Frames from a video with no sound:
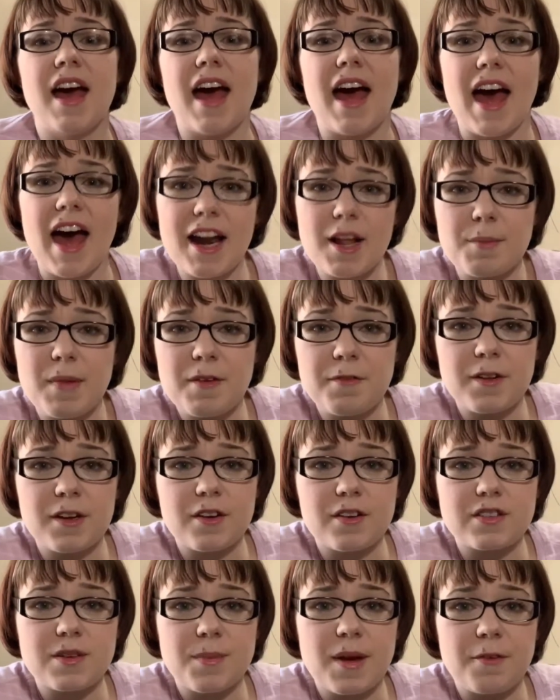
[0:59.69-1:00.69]
edit my
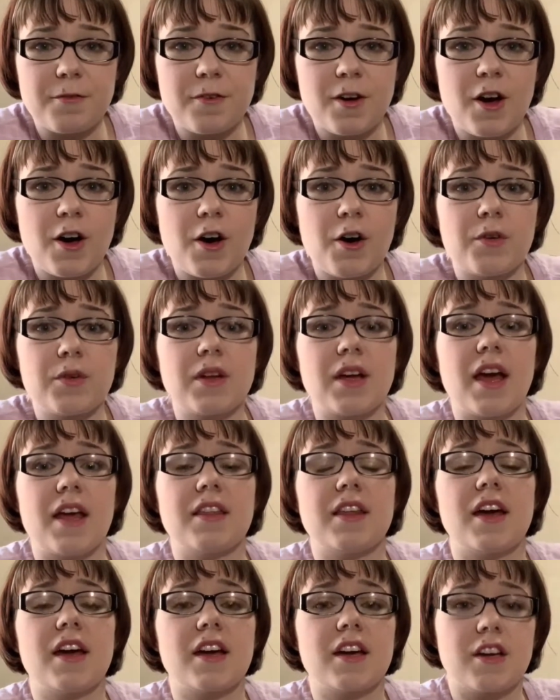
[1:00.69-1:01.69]
videos on my phone and
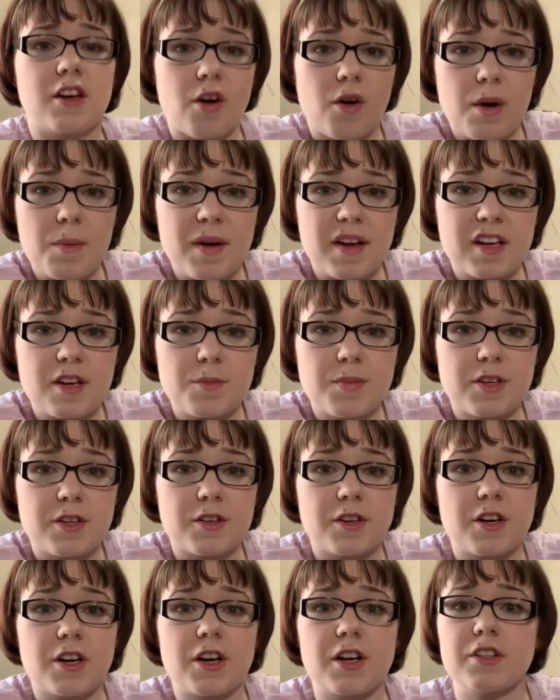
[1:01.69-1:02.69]
then go on my
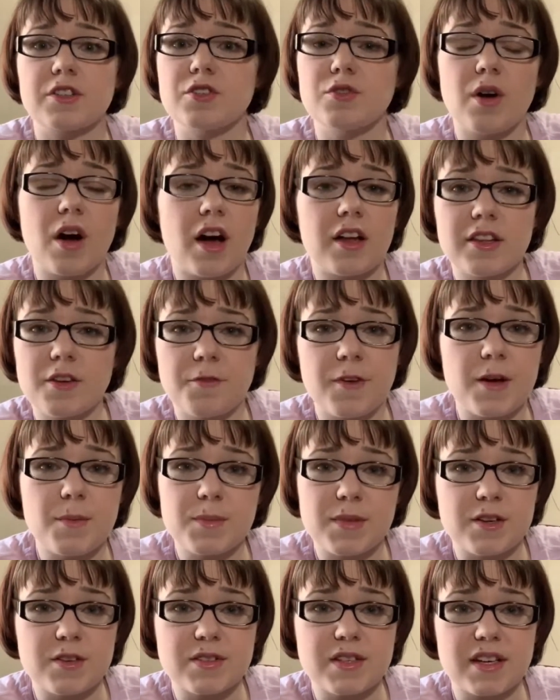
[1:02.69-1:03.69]
computer, do all the fun
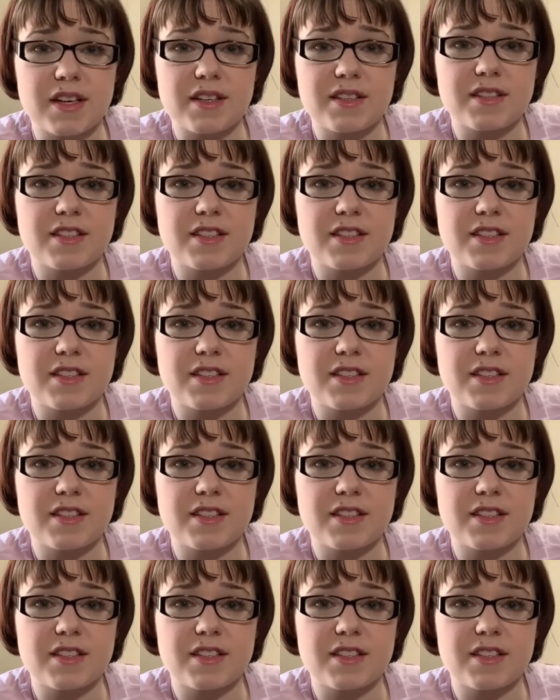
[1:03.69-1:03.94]
music and